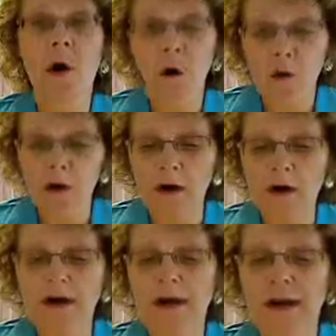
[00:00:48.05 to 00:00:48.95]

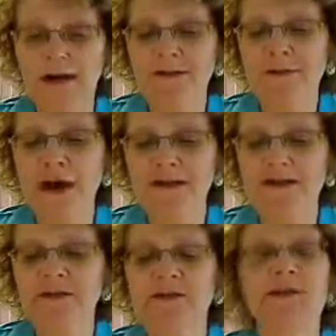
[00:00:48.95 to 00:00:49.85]
or have a
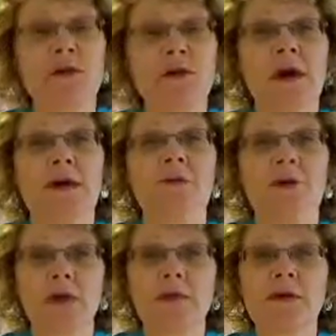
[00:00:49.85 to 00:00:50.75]
positive review and a
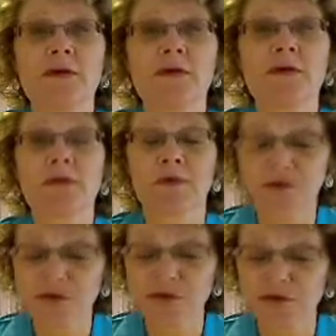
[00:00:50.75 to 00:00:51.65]
reputable
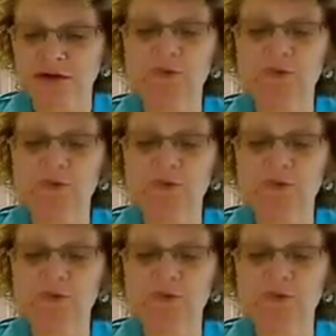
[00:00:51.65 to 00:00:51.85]
review source.